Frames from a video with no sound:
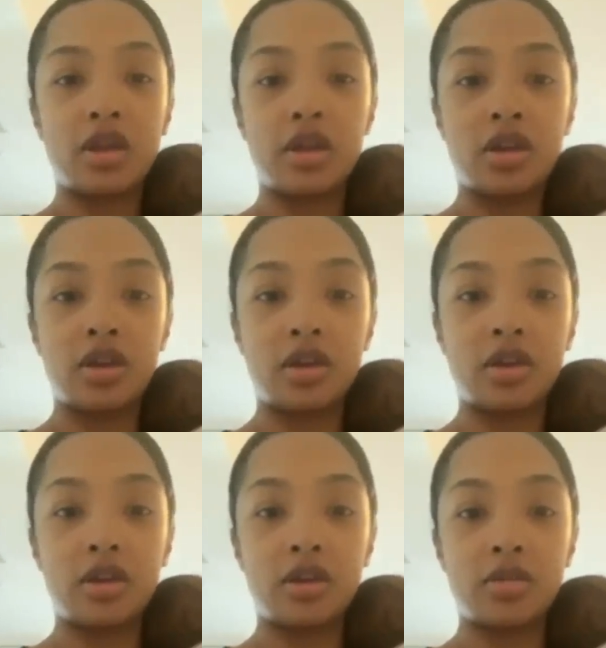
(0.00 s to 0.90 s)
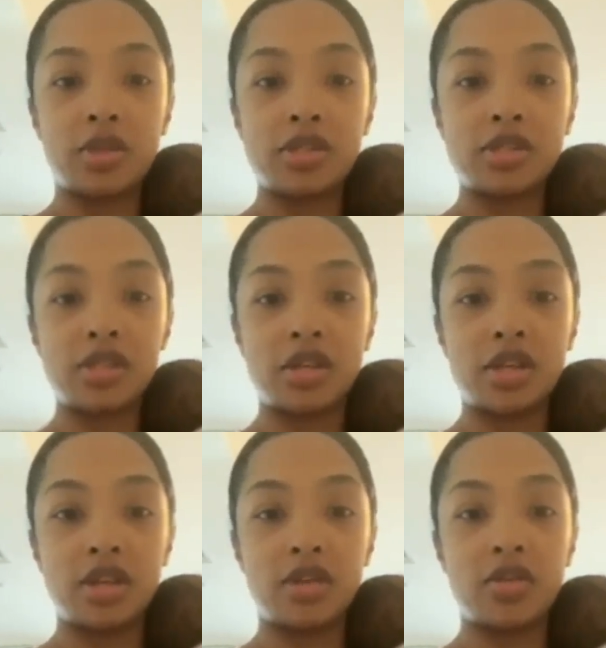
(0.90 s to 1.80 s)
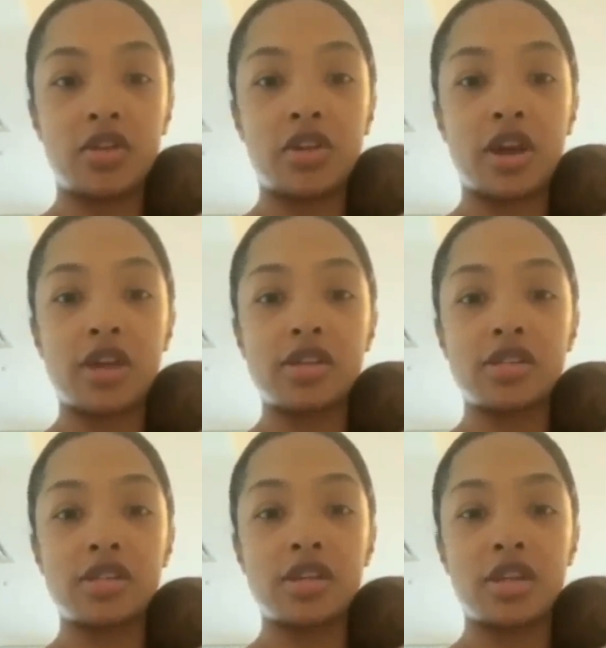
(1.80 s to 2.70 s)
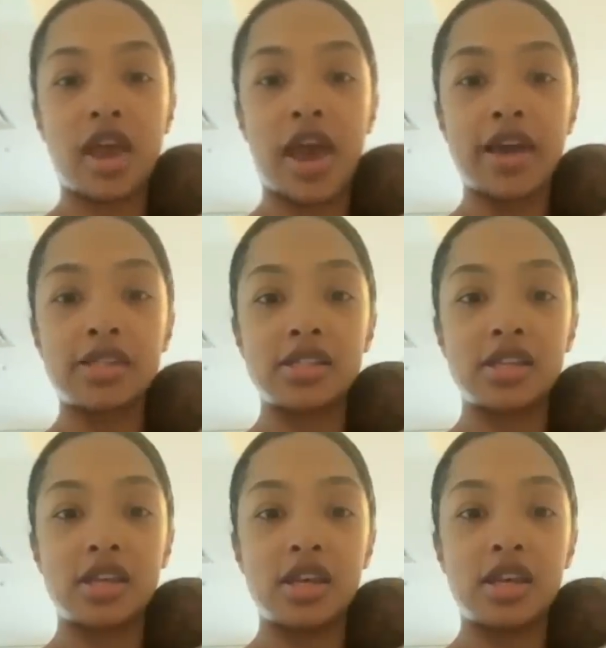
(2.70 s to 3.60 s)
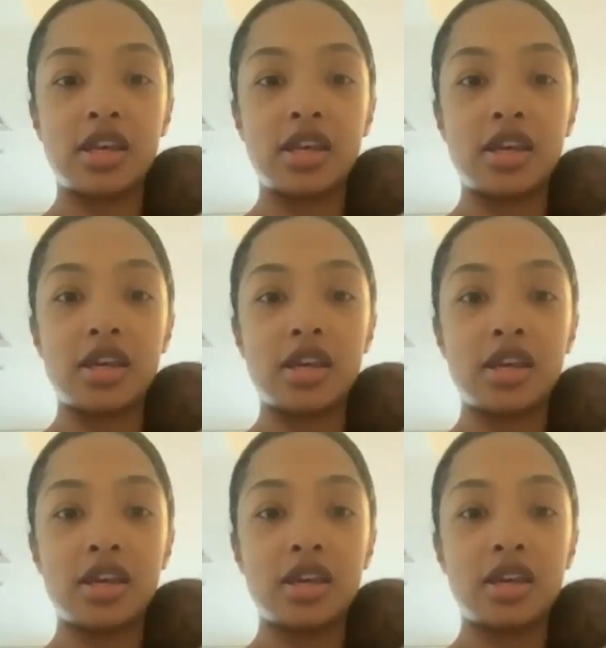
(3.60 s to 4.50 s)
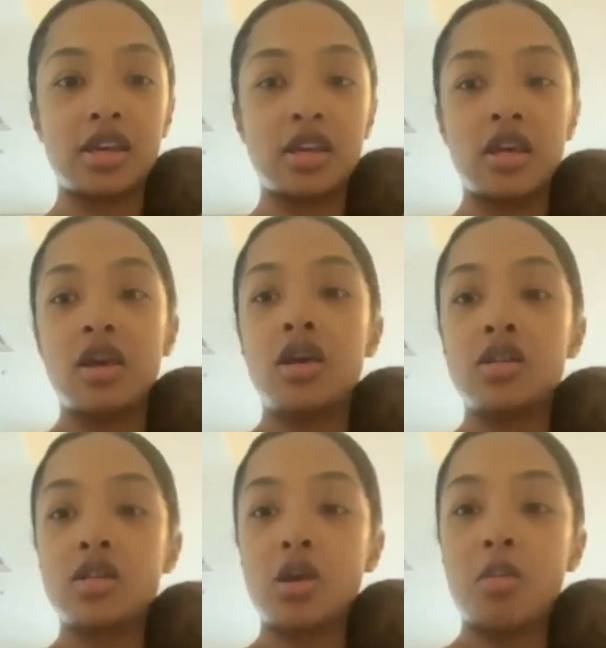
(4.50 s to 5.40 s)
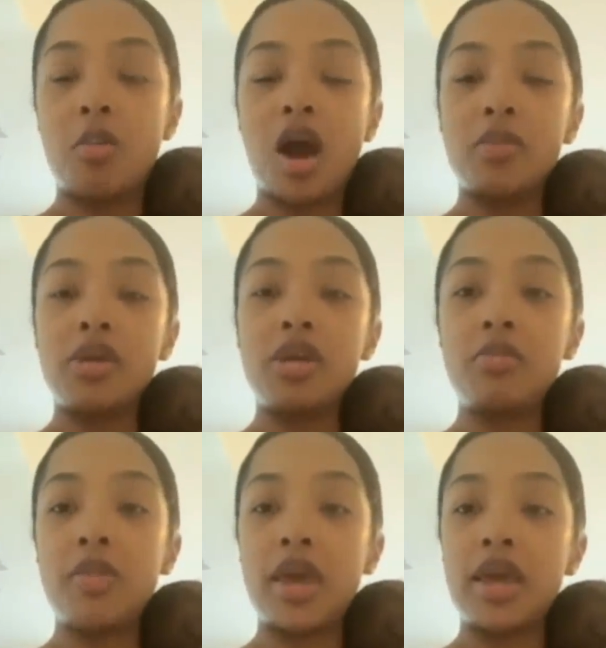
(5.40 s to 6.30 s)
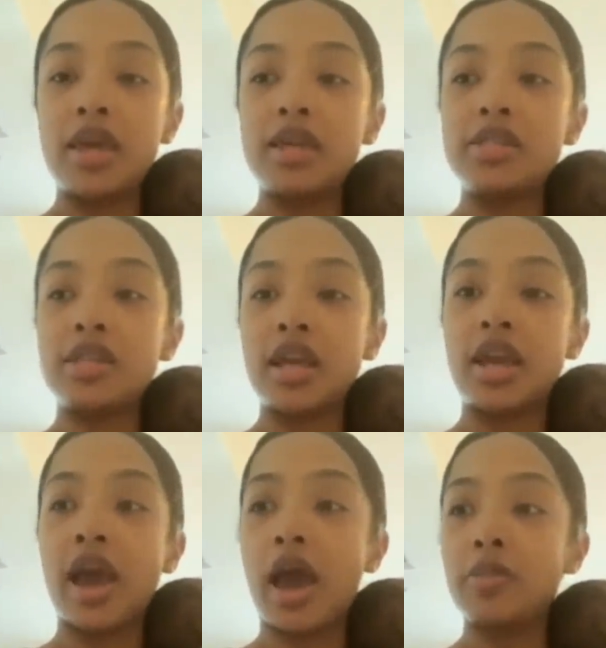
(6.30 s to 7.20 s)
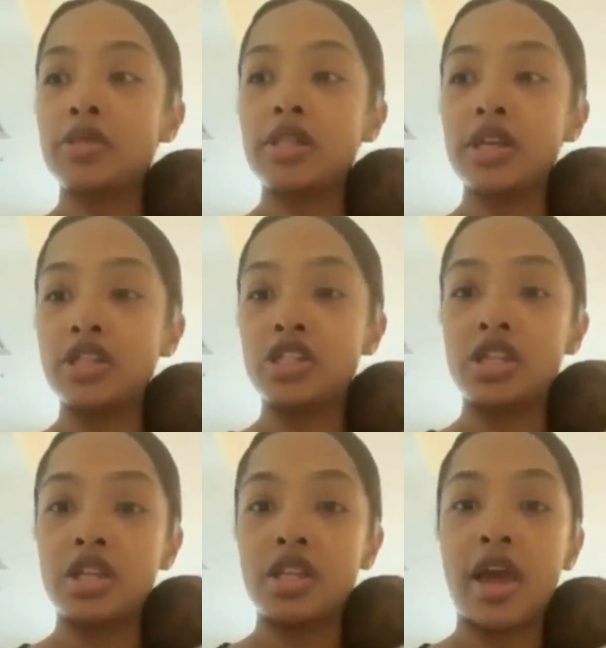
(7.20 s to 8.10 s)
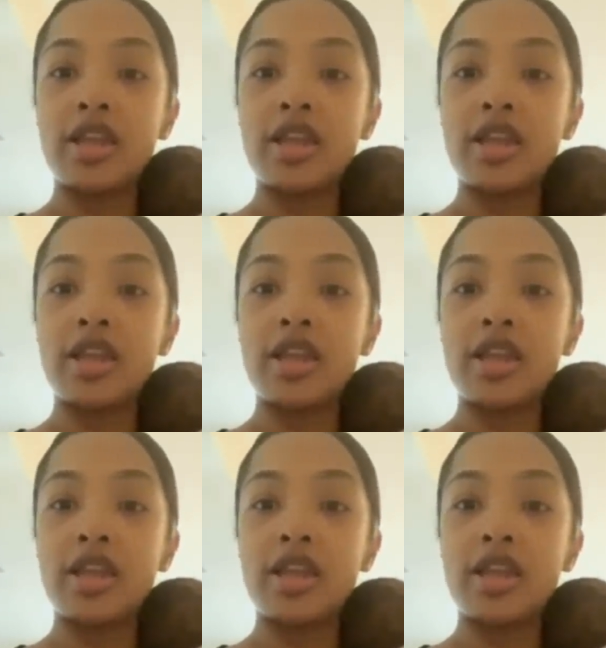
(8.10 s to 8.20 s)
Um, let's see, what are you guys asking? So, Mommy Made Encapsulation,